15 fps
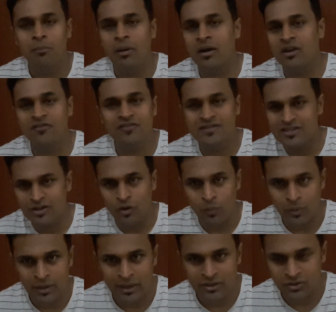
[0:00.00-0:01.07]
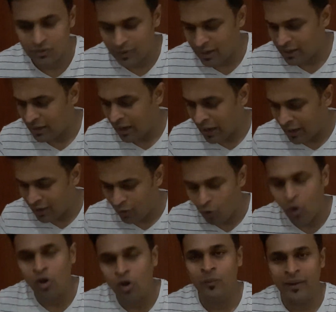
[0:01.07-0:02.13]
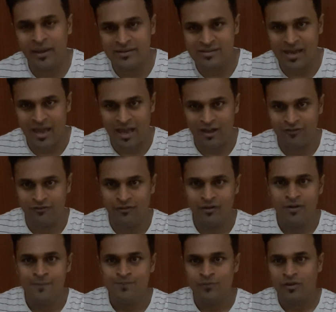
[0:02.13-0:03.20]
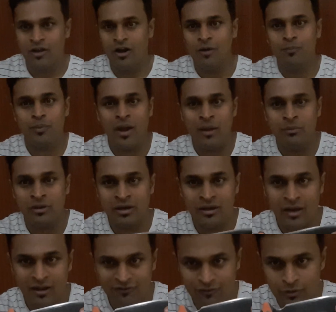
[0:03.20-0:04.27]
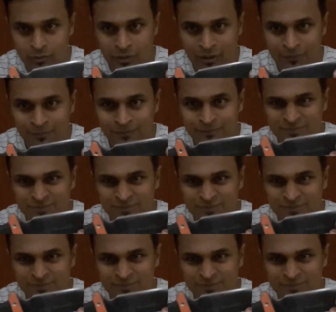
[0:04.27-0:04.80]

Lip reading: But if it's an overnight trek, I always have a primary knife with me.